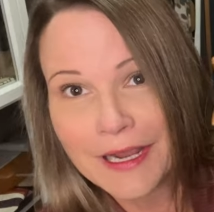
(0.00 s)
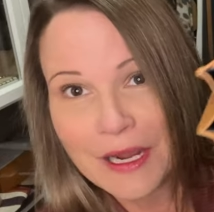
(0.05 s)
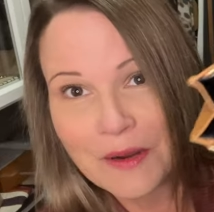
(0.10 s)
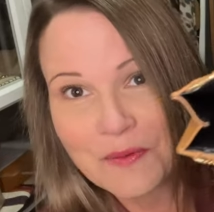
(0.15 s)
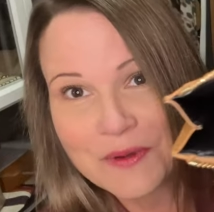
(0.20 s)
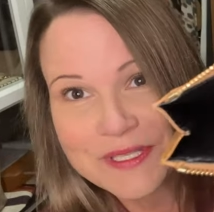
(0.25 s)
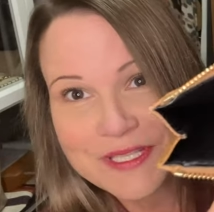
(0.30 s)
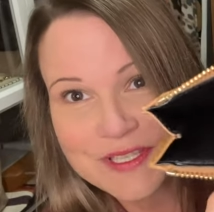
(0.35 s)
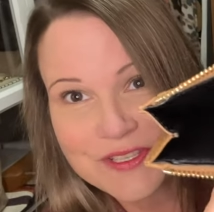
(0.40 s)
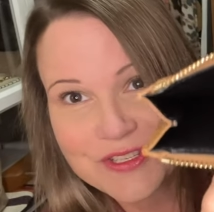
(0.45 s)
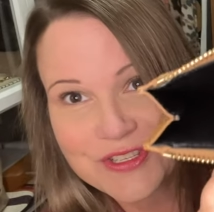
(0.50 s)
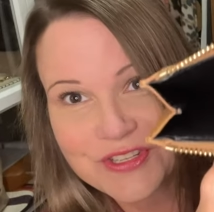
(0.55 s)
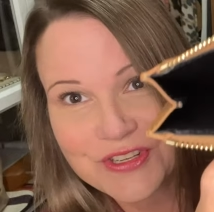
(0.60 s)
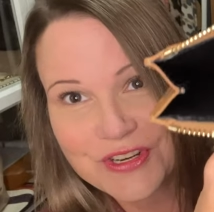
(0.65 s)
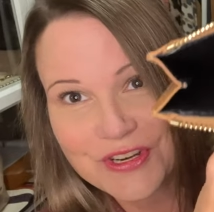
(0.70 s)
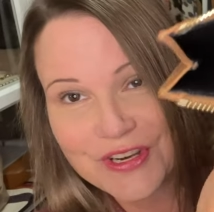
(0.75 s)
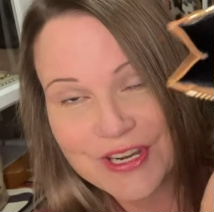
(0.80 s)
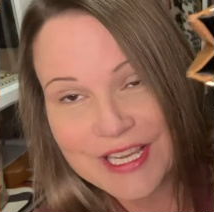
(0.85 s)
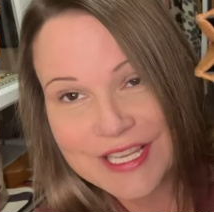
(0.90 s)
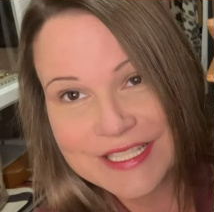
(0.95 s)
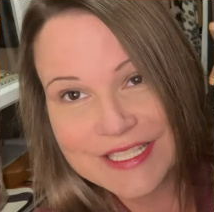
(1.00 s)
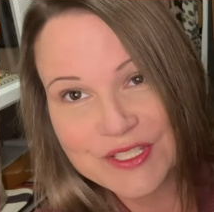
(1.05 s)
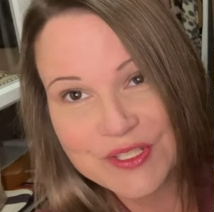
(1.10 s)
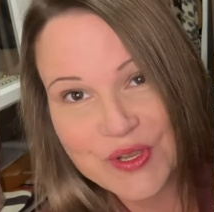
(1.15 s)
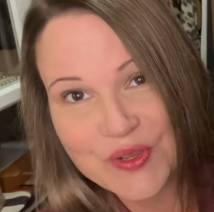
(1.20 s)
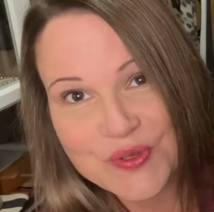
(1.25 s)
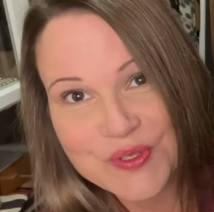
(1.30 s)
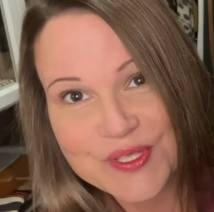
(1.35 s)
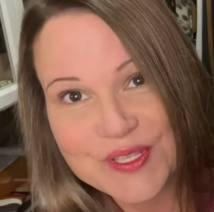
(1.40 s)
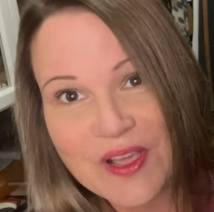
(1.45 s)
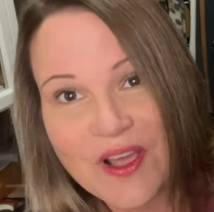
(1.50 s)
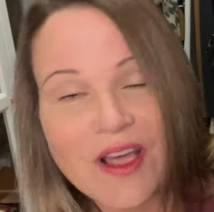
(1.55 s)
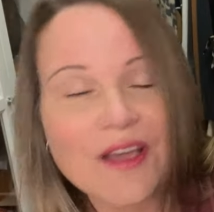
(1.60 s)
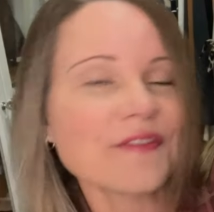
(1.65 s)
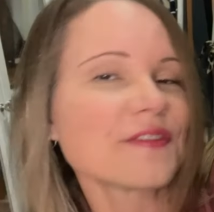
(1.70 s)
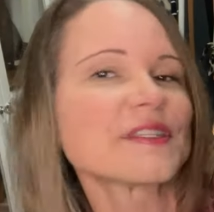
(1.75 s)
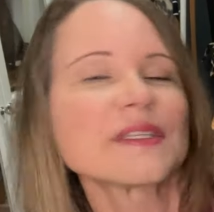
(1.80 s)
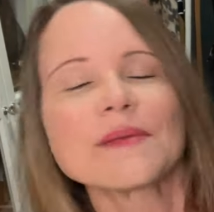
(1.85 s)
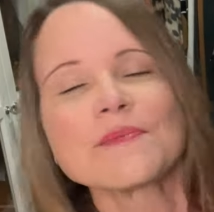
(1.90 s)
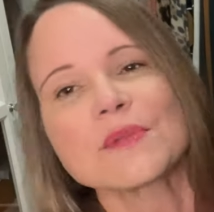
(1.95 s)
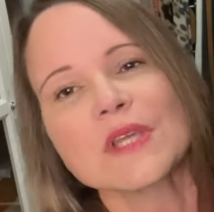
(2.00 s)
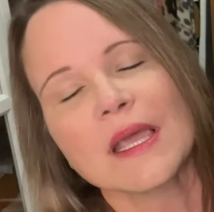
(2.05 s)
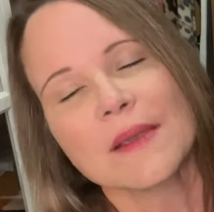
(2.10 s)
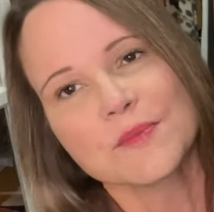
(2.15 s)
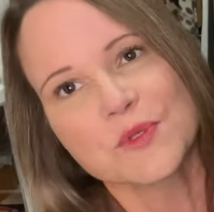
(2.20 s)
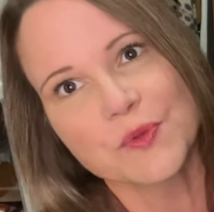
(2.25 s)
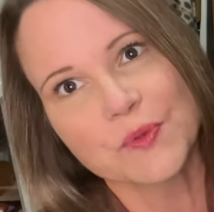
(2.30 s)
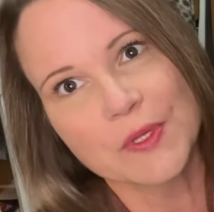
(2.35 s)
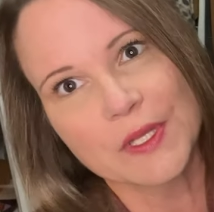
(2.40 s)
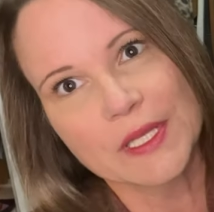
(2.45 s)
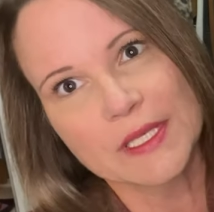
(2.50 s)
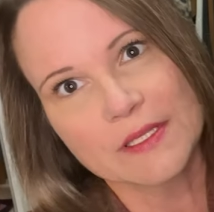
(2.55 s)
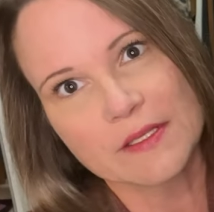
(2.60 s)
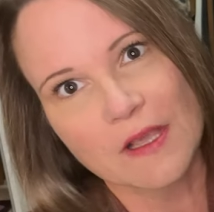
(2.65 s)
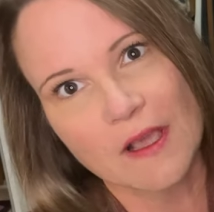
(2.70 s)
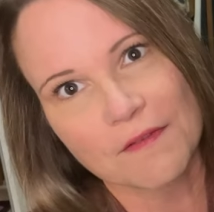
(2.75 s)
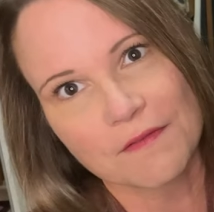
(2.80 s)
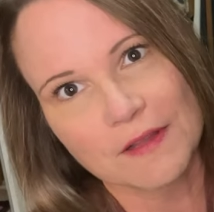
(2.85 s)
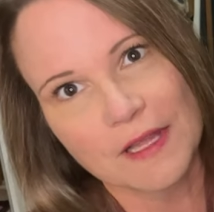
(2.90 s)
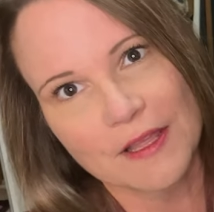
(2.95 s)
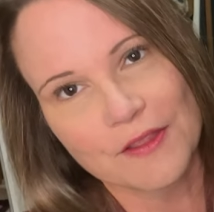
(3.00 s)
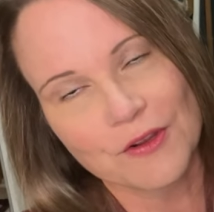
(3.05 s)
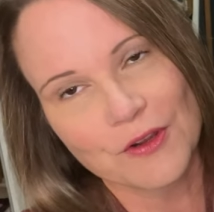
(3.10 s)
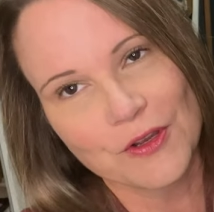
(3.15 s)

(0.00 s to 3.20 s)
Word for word: I wasn't sure. It's so soft, sometimes really soft leather.